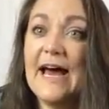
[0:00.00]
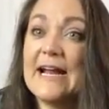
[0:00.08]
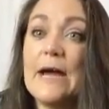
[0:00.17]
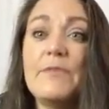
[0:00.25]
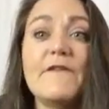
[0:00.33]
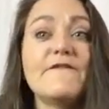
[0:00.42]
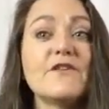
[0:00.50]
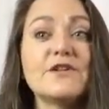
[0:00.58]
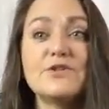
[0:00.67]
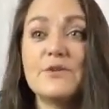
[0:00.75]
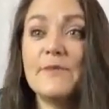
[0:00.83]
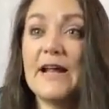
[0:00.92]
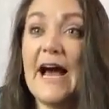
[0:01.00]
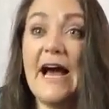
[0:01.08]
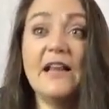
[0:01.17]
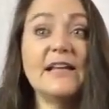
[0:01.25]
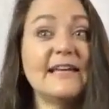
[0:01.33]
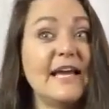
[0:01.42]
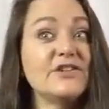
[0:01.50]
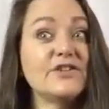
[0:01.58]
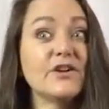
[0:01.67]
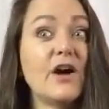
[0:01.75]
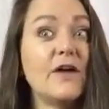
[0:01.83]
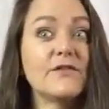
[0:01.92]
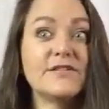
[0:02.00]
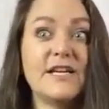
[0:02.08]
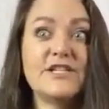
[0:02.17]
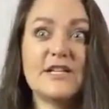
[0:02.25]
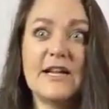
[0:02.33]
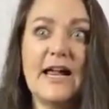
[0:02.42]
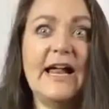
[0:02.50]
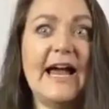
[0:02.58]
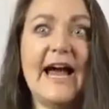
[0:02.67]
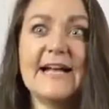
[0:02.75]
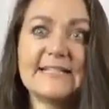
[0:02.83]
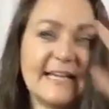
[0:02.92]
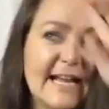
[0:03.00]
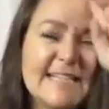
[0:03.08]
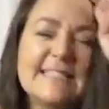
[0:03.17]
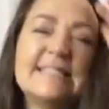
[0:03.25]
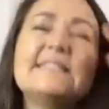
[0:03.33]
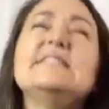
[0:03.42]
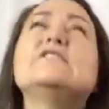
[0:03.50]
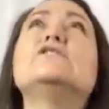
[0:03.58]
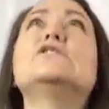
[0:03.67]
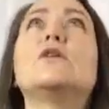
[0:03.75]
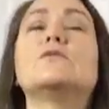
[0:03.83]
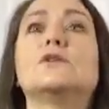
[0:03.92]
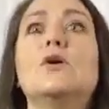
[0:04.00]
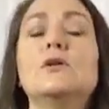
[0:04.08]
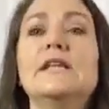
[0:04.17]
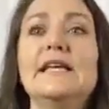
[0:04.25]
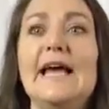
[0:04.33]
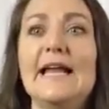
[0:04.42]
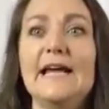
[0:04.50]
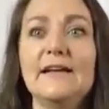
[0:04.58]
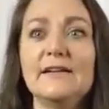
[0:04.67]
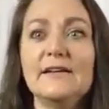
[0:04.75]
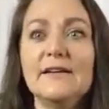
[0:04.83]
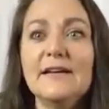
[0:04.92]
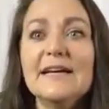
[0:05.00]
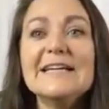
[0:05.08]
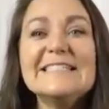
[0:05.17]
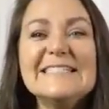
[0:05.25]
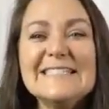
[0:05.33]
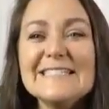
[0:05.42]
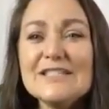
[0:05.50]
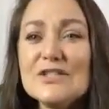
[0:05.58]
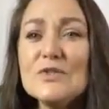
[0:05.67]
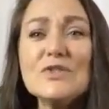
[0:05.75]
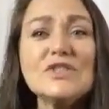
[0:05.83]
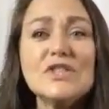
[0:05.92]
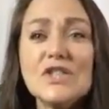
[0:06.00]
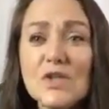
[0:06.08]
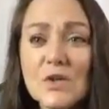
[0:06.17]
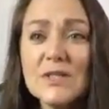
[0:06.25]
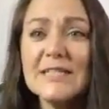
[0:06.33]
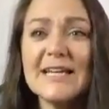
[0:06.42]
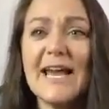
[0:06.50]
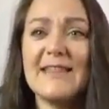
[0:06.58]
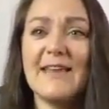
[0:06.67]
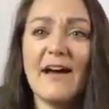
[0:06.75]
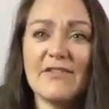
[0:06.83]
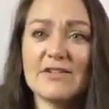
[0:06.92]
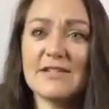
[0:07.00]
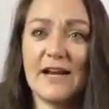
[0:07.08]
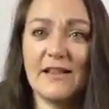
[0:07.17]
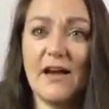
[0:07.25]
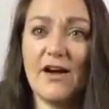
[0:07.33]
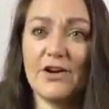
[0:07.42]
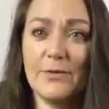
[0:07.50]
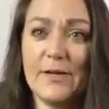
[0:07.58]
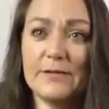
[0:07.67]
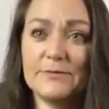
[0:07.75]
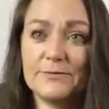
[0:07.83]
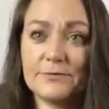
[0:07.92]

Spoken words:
And I'm the first to admit, I'll engage in the conversation and I'll ask, and I still don't totally get it. I still don't totally get the other side of the argument.